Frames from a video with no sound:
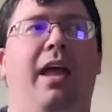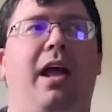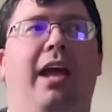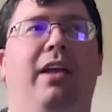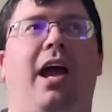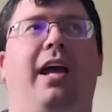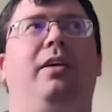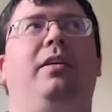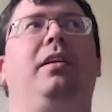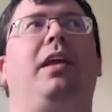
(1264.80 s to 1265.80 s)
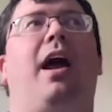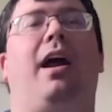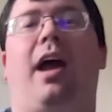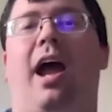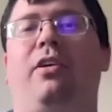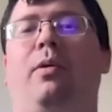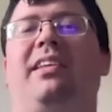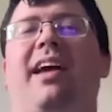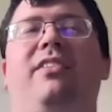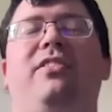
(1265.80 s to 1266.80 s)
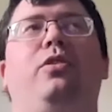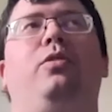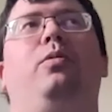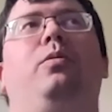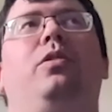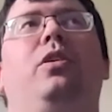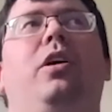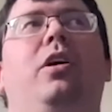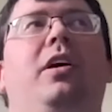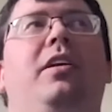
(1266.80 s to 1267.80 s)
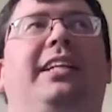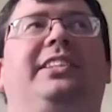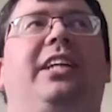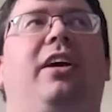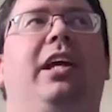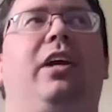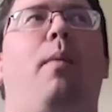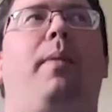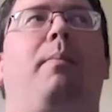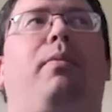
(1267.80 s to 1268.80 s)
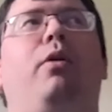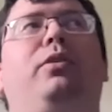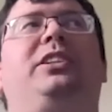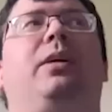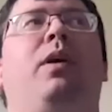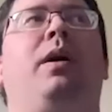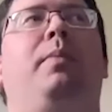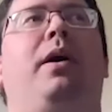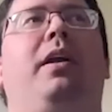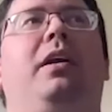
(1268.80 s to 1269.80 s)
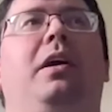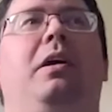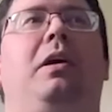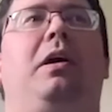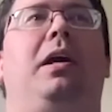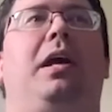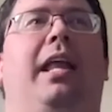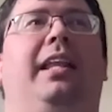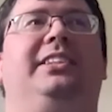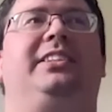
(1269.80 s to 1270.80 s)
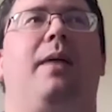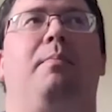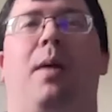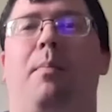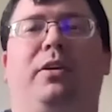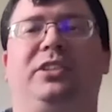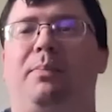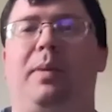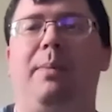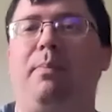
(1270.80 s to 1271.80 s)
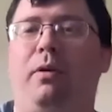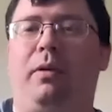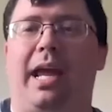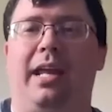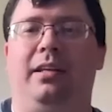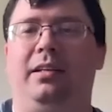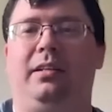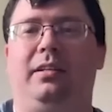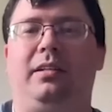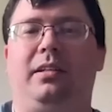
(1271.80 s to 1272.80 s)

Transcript: I don't intend to necessarily go up and approach someone, but at least I'm amongst people and,